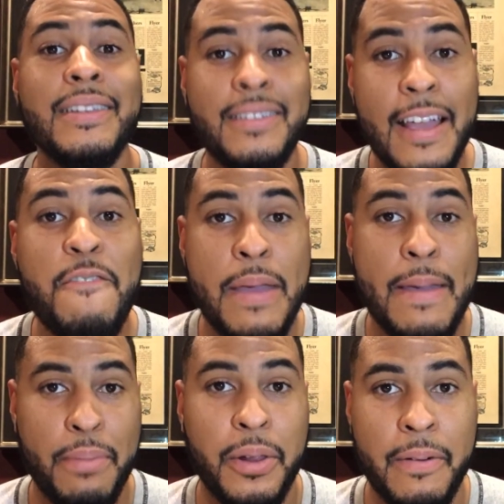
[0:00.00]
safe
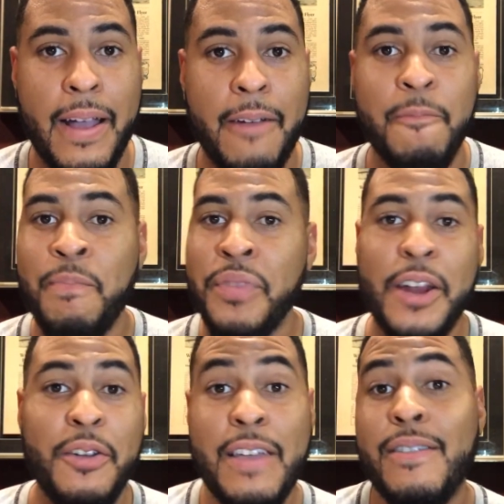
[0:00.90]
people around.
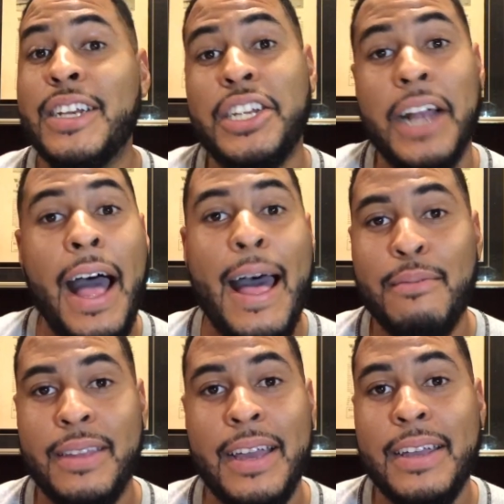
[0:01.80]
You know, even
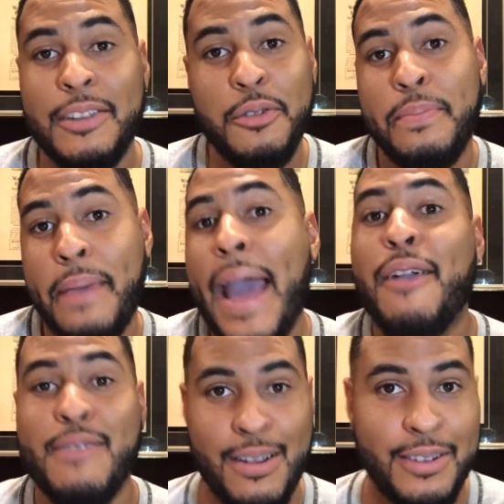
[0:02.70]
jobs, they do
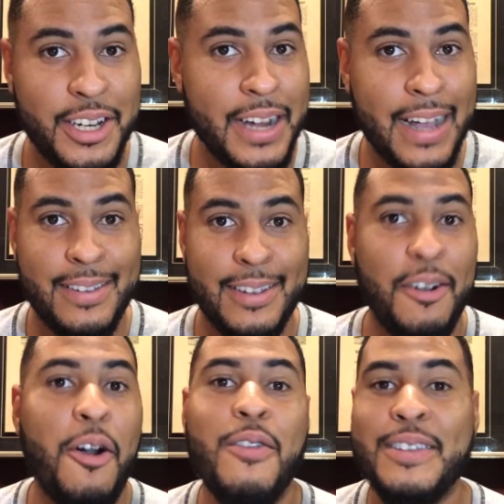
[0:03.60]
background checks and
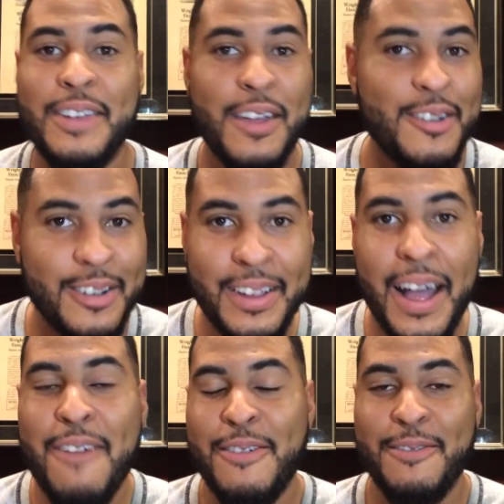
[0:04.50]
all this other
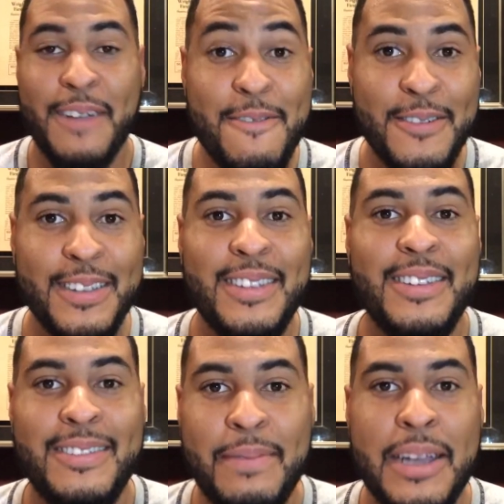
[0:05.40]
stuff and
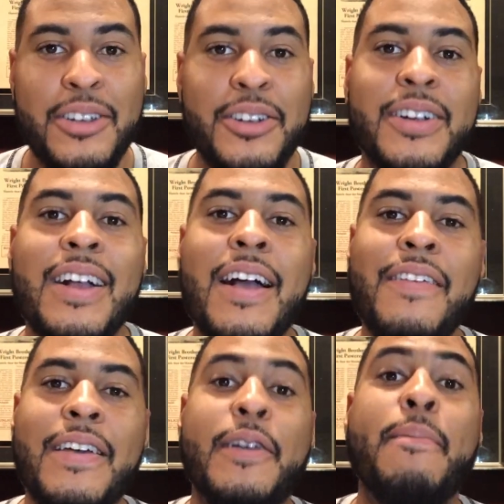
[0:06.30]
references to make sure
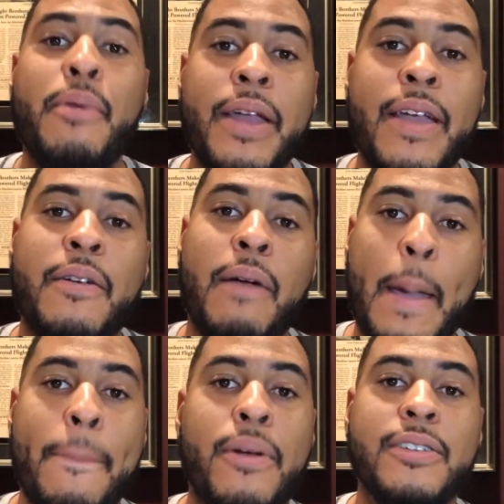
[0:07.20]
that they're bringing the
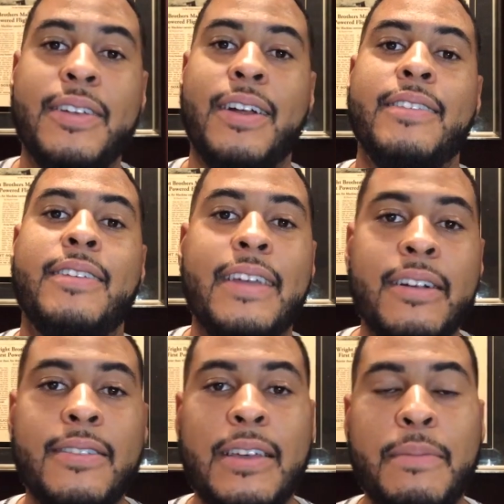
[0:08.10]
right person onto
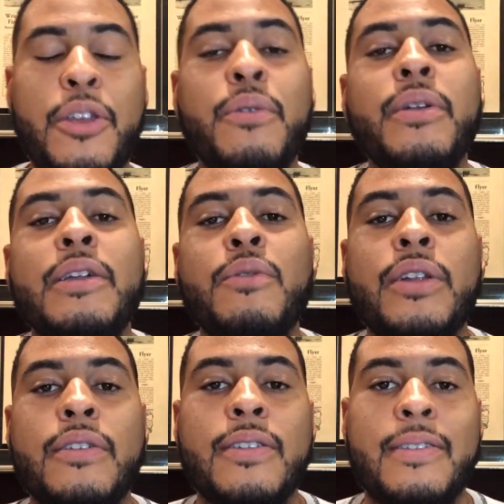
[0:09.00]
their team. And you really
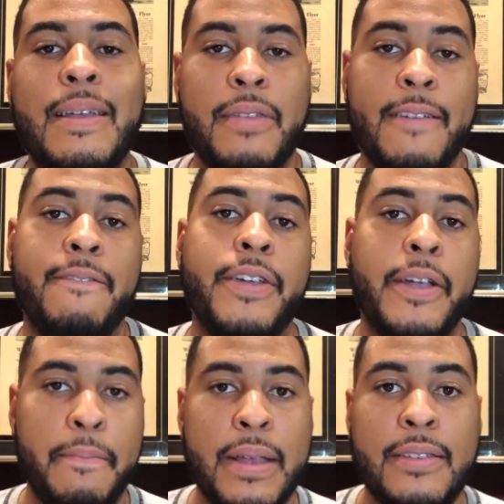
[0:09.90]
want to do the same thing for
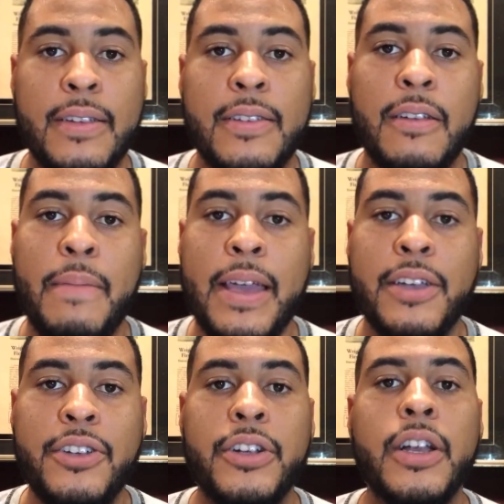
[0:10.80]
your business. So
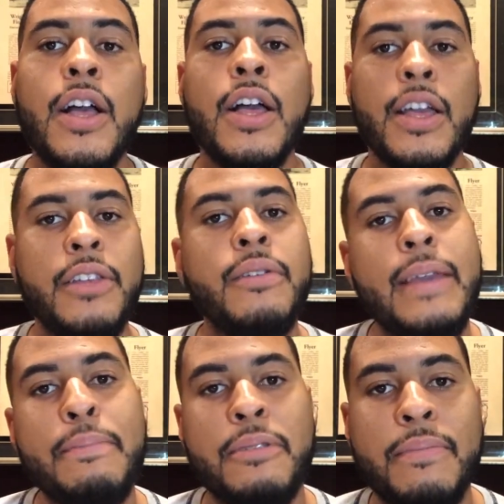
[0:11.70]
making sure you do
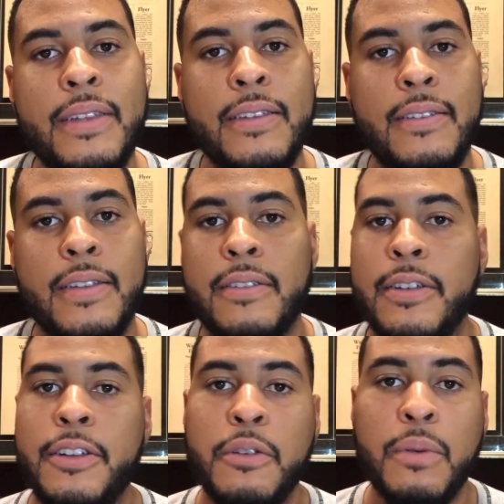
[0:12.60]
keep some distance.
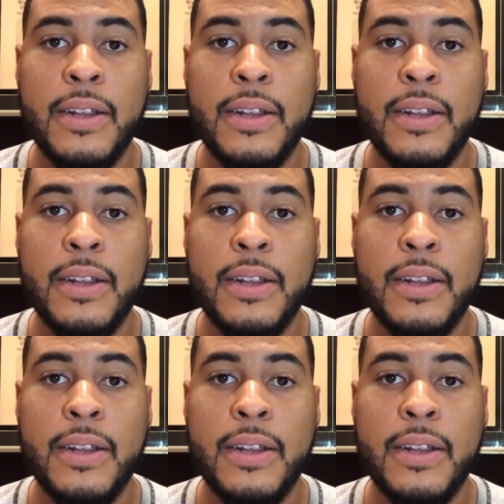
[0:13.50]
You know, you